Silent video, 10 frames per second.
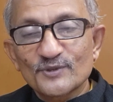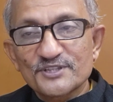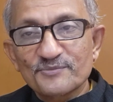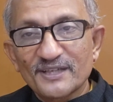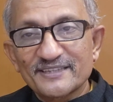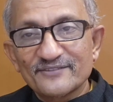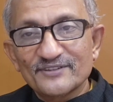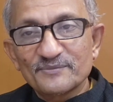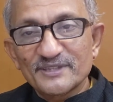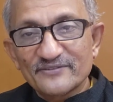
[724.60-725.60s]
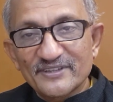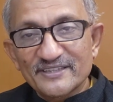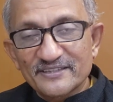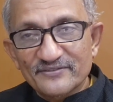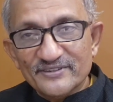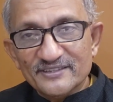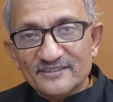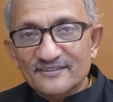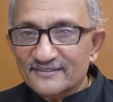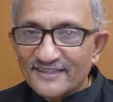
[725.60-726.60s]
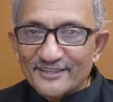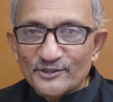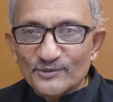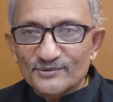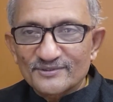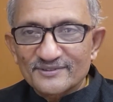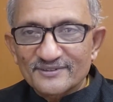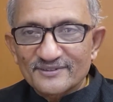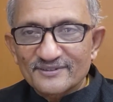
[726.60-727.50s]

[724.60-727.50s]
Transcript: towards money will be very different. Thank you.